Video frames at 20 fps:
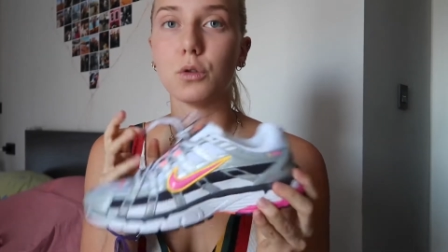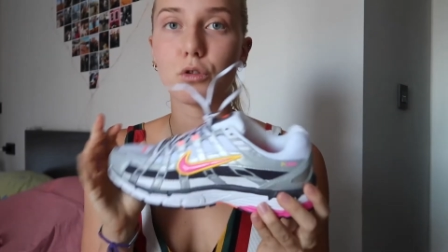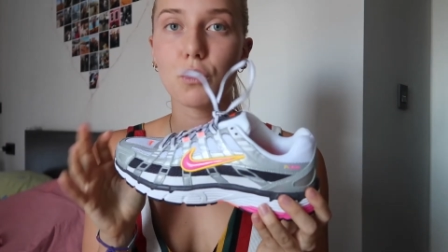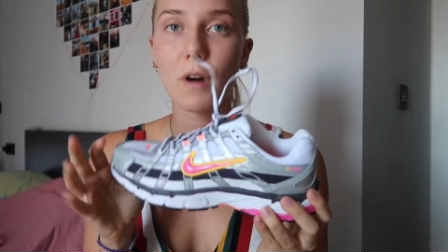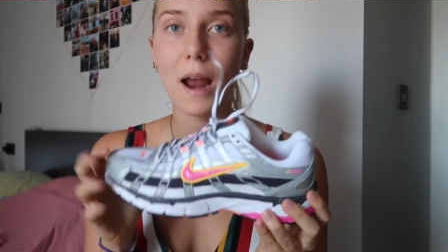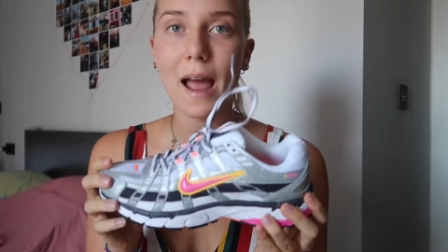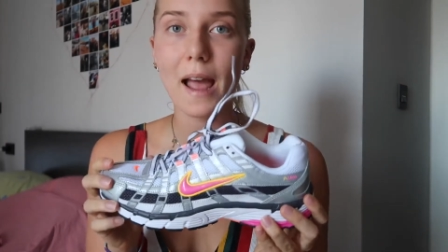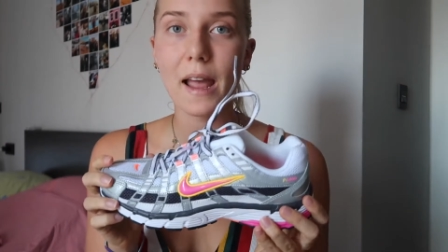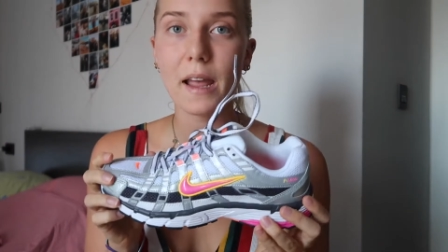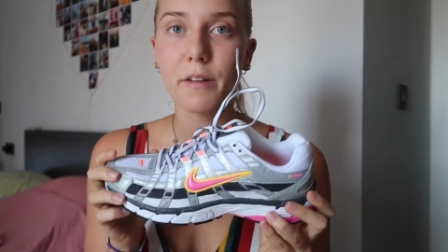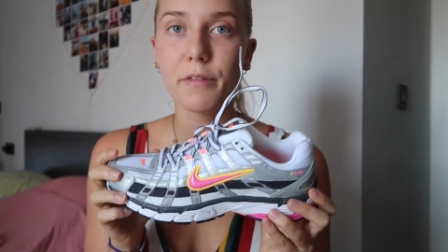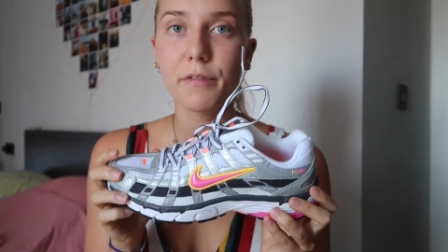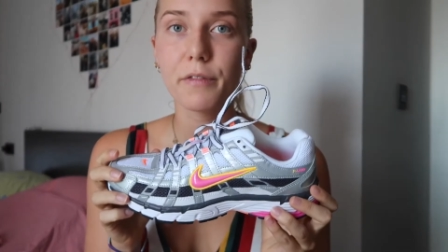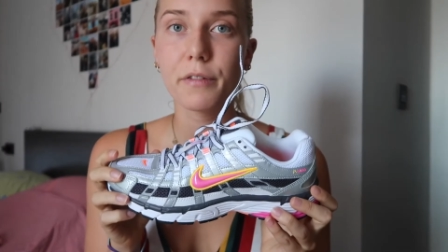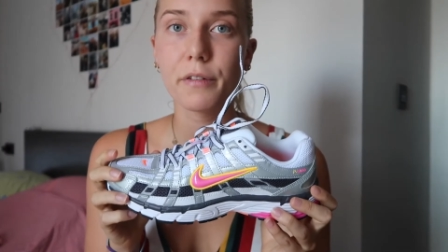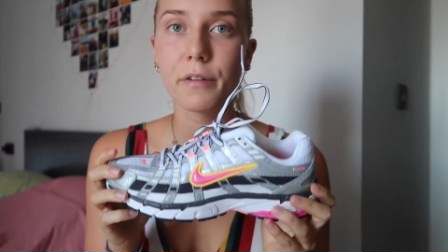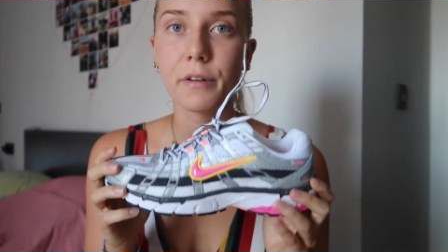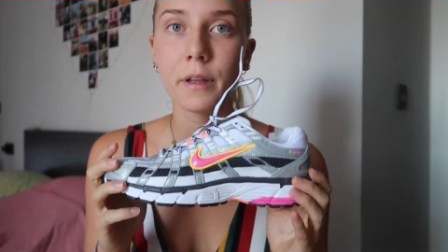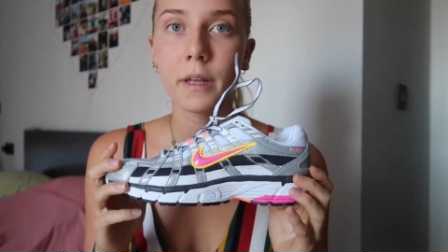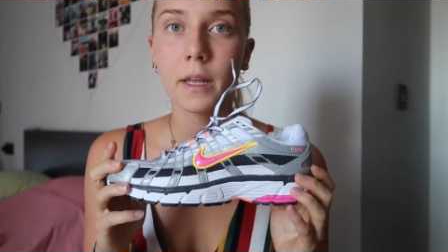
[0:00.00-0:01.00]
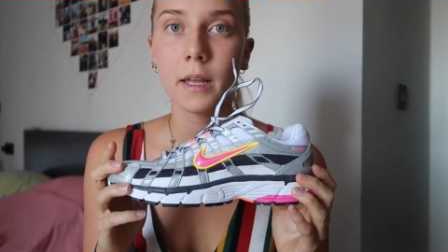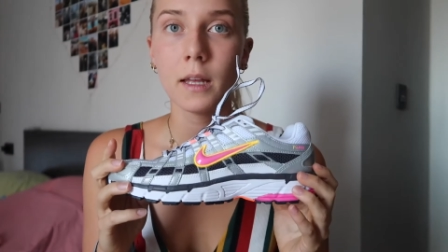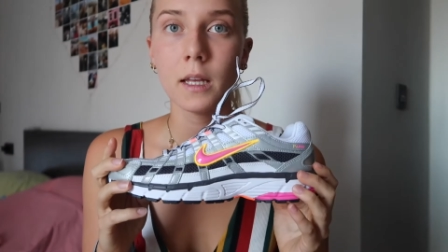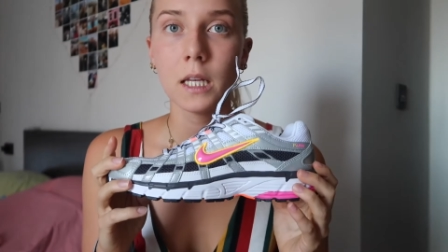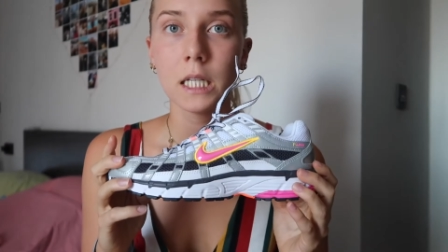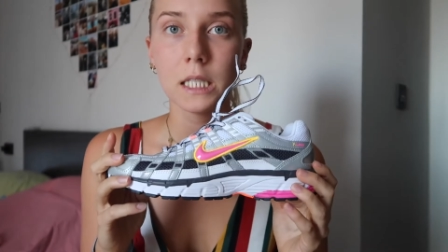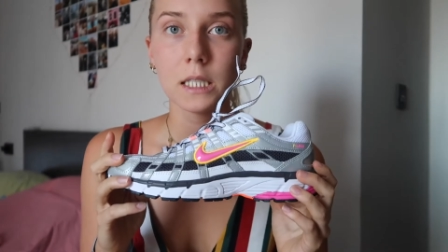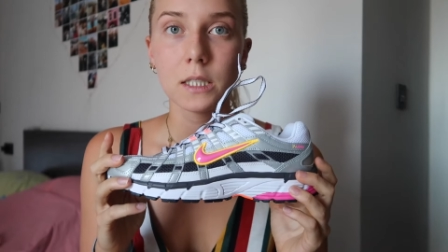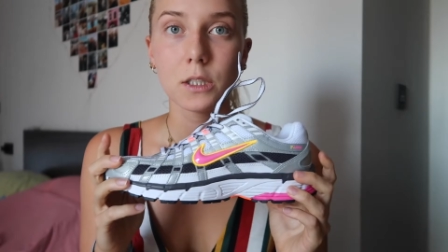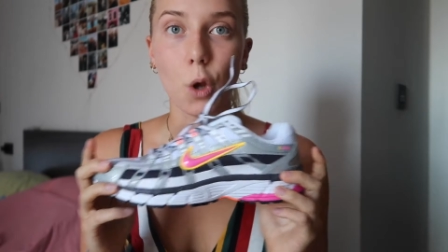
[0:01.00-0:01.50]
drive.
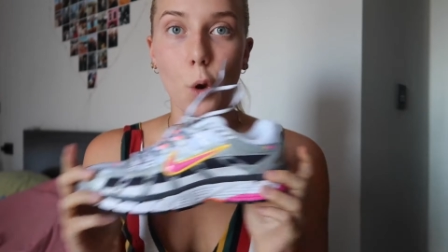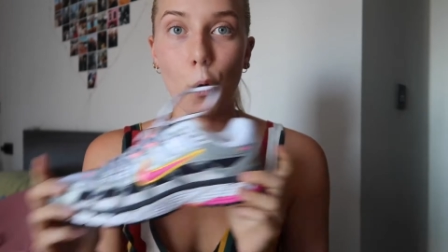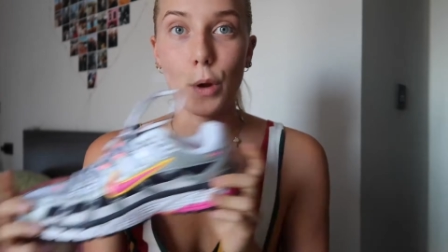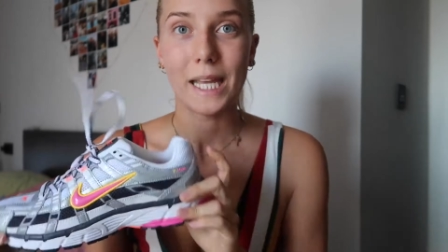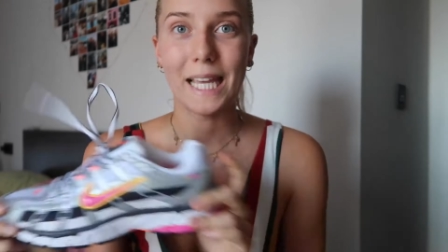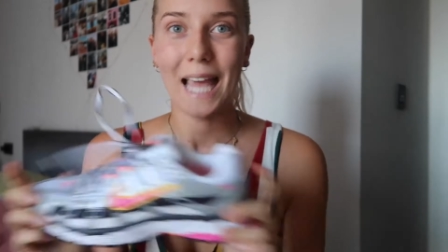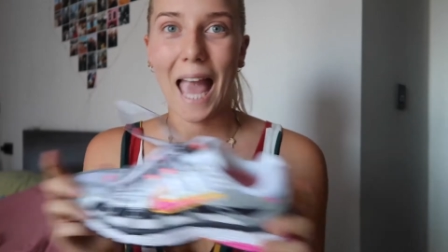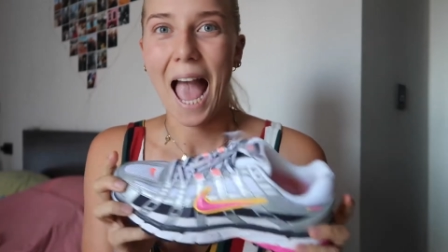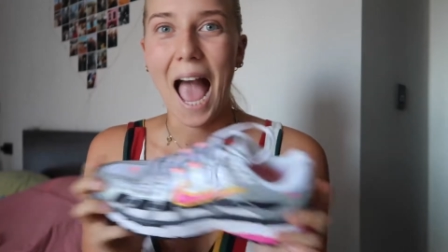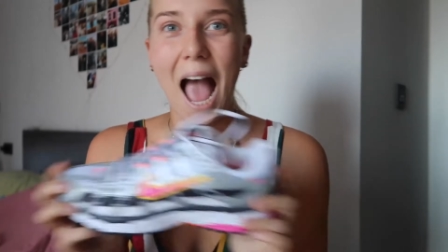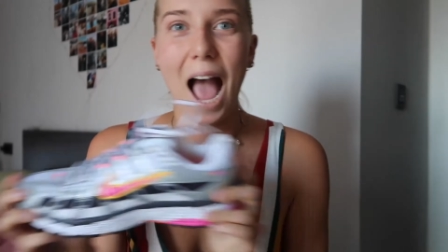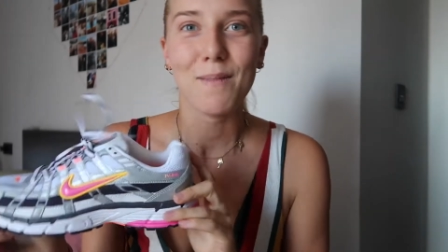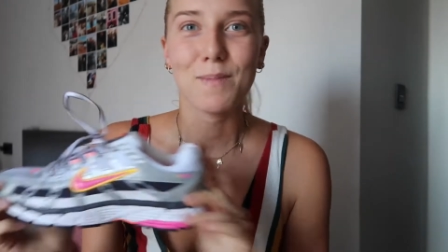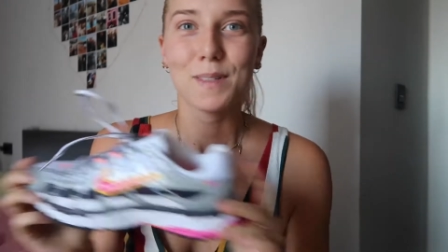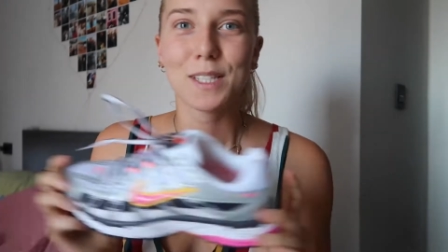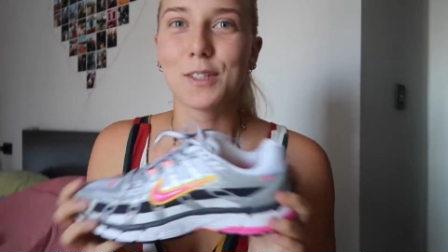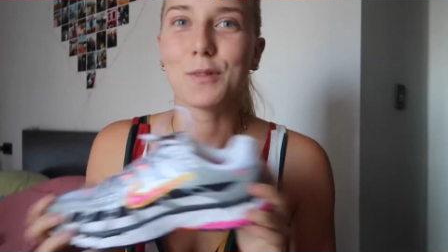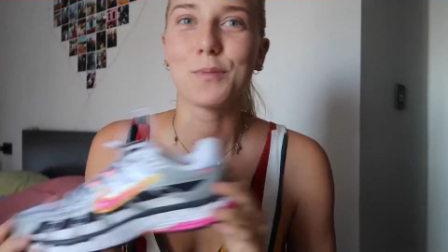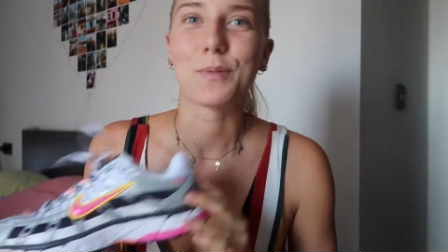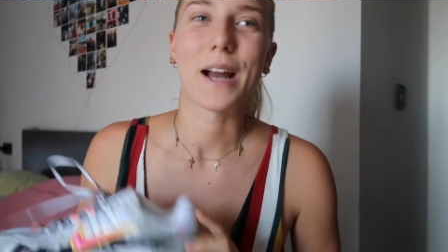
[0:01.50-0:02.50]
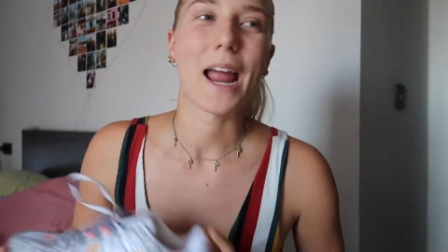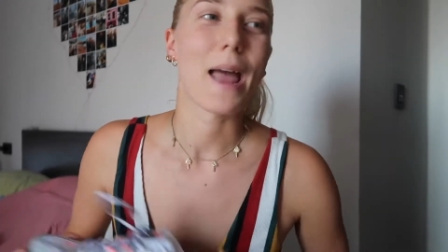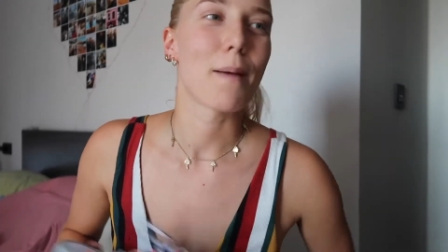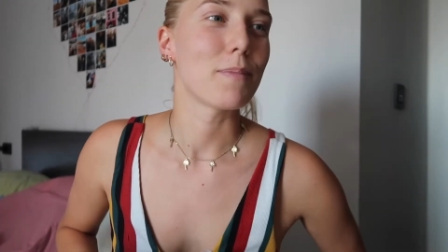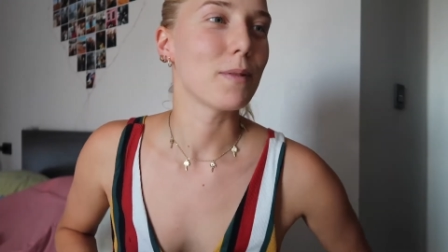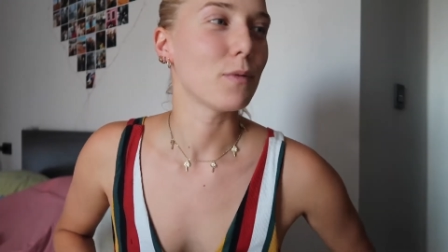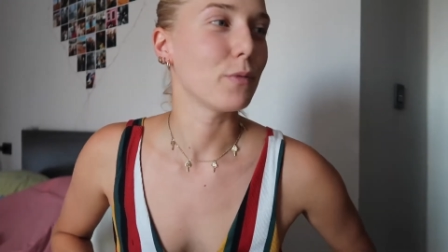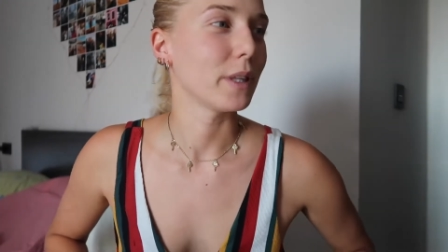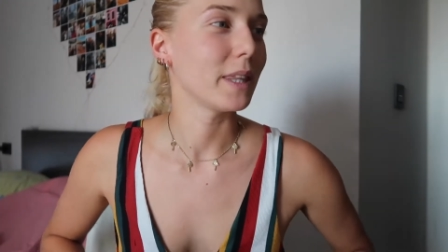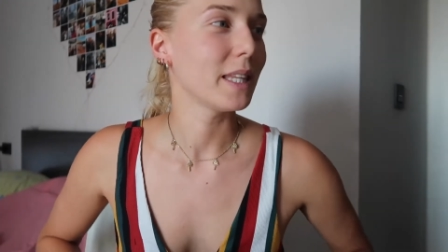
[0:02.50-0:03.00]
I'm super
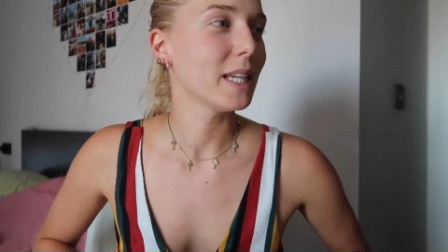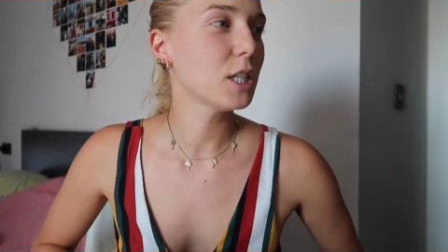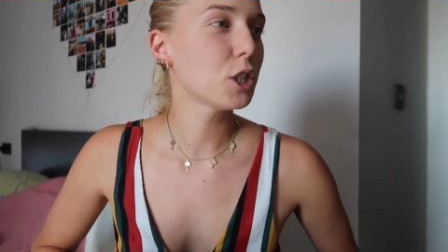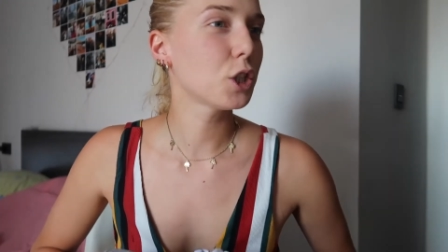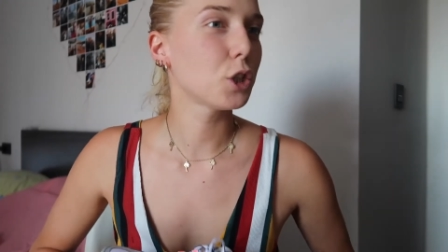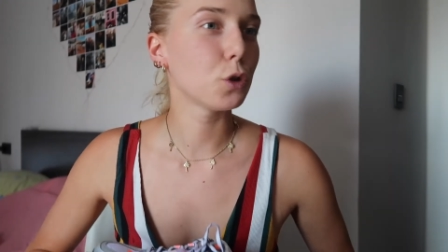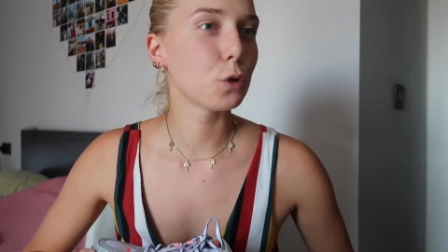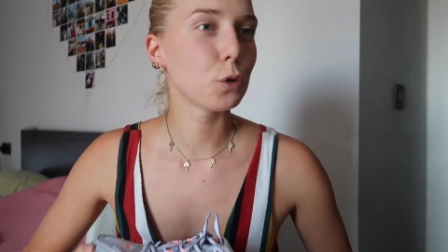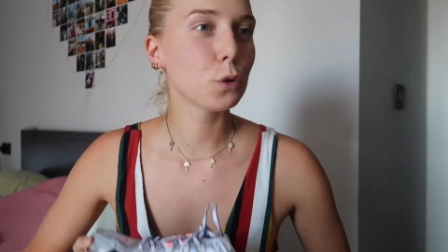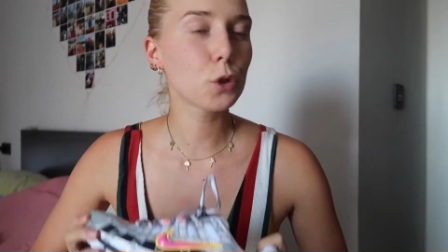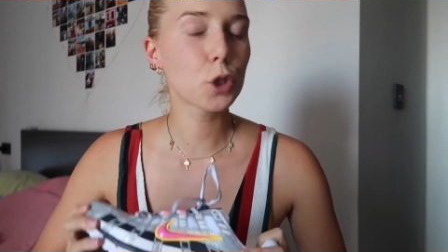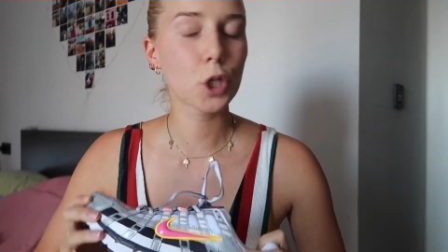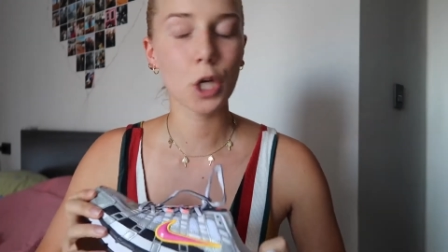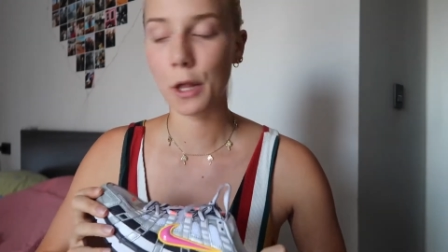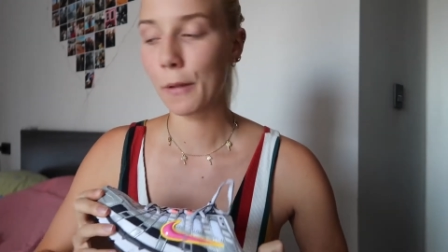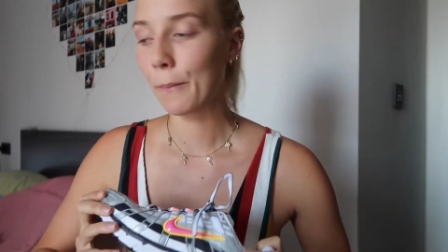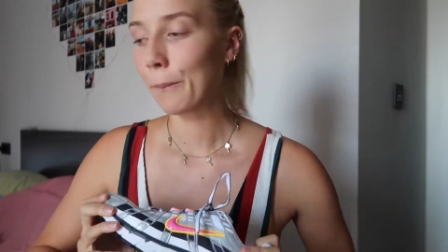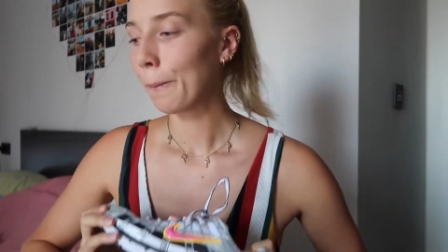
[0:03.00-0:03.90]
happy with these shoes.